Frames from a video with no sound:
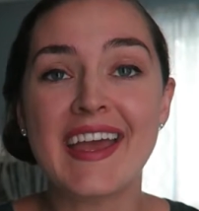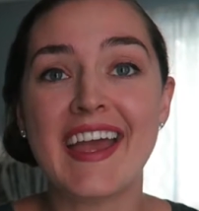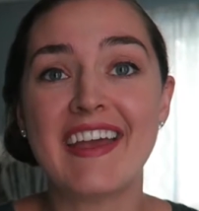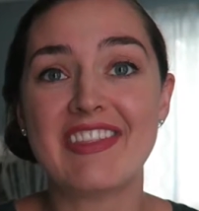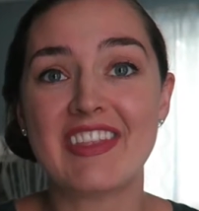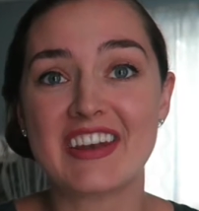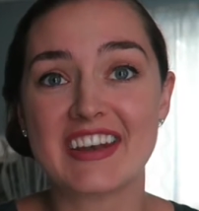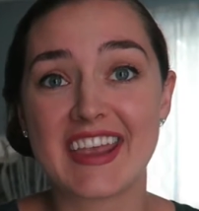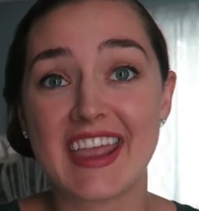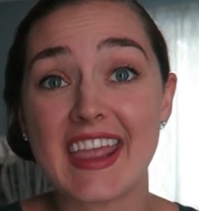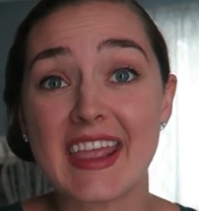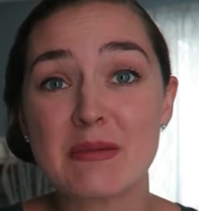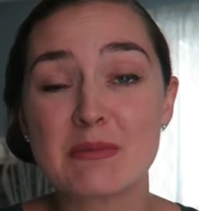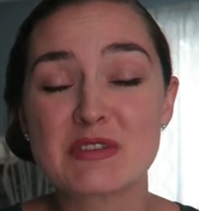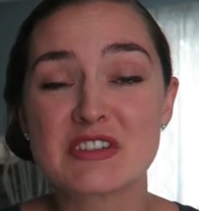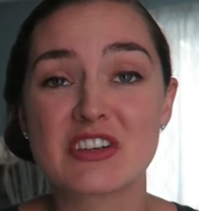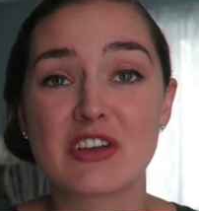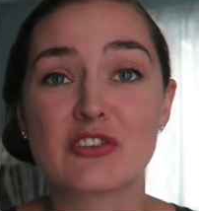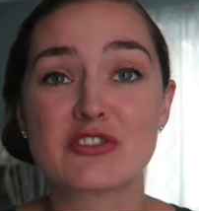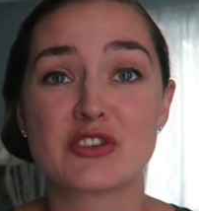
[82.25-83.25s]
And then
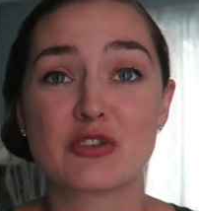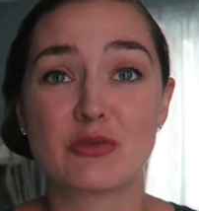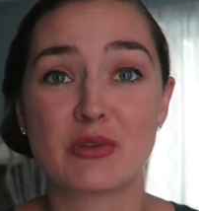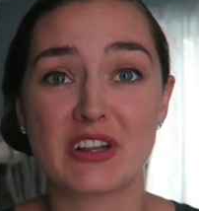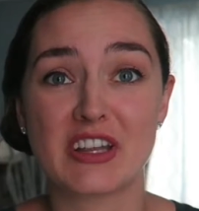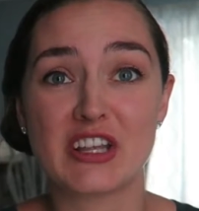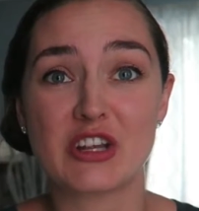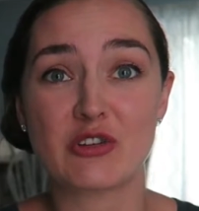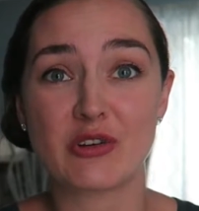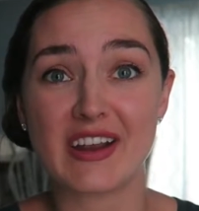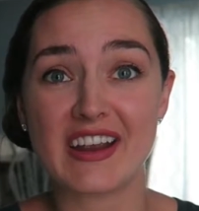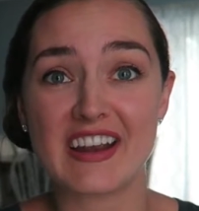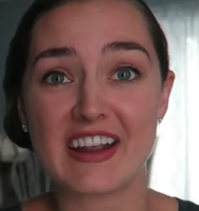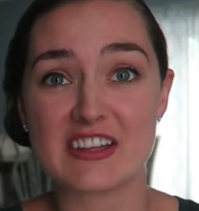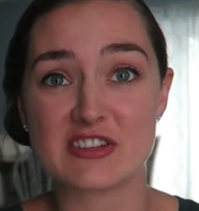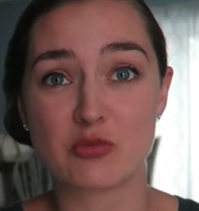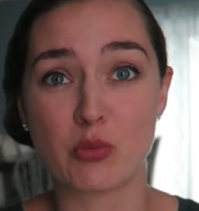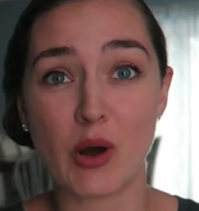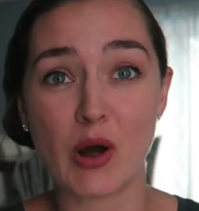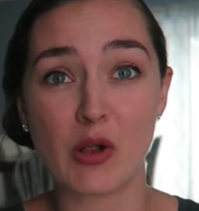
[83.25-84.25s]
camisoles are really great
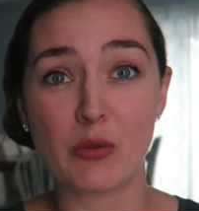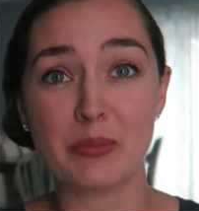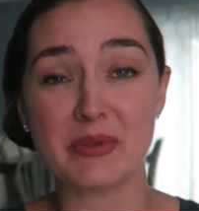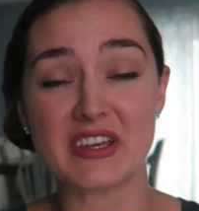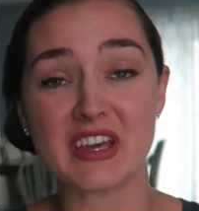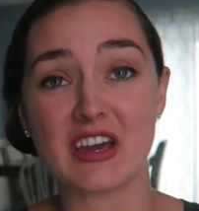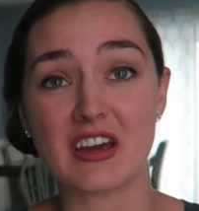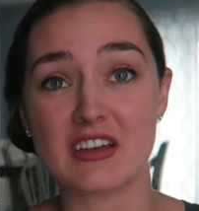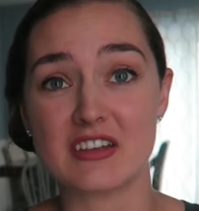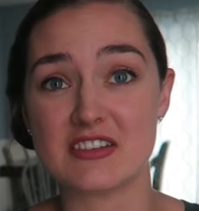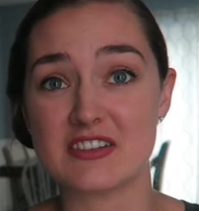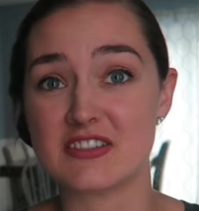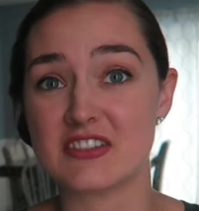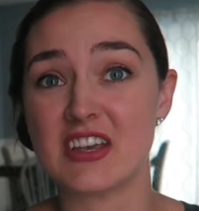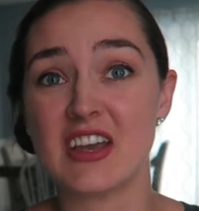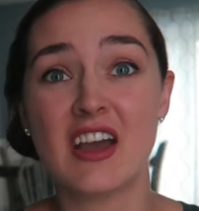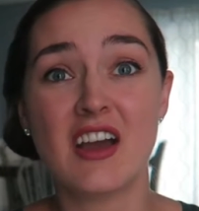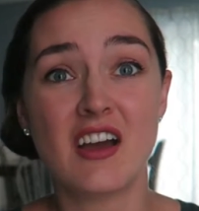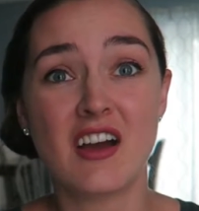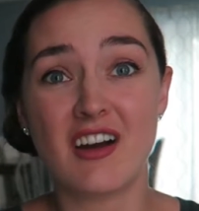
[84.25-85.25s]
as well, because